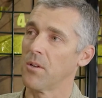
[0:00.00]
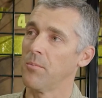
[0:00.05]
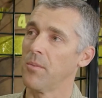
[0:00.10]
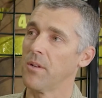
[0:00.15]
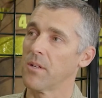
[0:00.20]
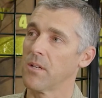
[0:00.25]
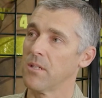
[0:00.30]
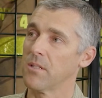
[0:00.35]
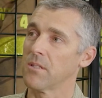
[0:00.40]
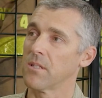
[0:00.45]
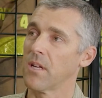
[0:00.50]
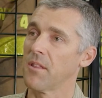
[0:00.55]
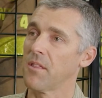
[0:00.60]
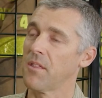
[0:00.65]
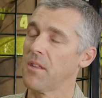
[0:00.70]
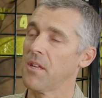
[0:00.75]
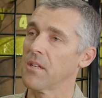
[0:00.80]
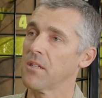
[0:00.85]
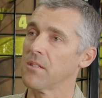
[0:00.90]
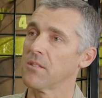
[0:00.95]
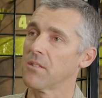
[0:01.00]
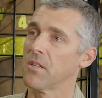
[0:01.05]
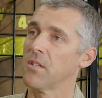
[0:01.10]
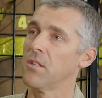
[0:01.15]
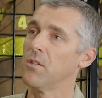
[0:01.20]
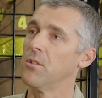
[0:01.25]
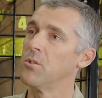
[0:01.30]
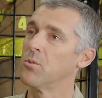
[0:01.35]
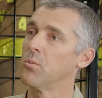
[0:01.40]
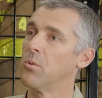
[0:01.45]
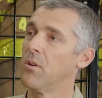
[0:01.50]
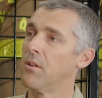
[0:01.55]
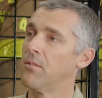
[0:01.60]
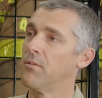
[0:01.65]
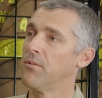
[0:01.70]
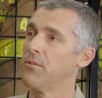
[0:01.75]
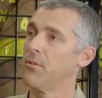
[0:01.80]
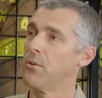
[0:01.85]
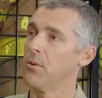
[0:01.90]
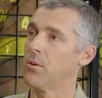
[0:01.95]
Absolutely. Because I think it's a huge
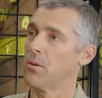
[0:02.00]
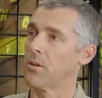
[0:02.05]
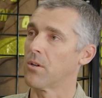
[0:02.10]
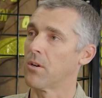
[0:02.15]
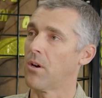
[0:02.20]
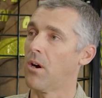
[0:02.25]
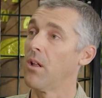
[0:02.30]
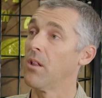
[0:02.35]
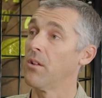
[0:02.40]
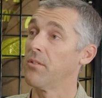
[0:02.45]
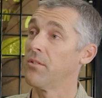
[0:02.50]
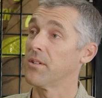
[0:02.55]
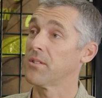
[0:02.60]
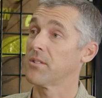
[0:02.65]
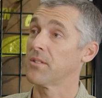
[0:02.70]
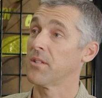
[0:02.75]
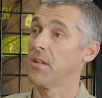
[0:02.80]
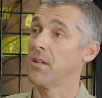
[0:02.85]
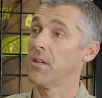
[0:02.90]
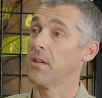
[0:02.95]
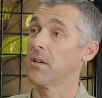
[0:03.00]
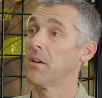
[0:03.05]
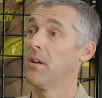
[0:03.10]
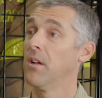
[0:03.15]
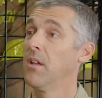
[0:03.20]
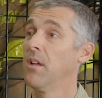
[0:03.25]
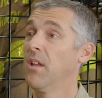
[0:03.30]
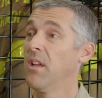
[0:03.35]
one for all of us to hear,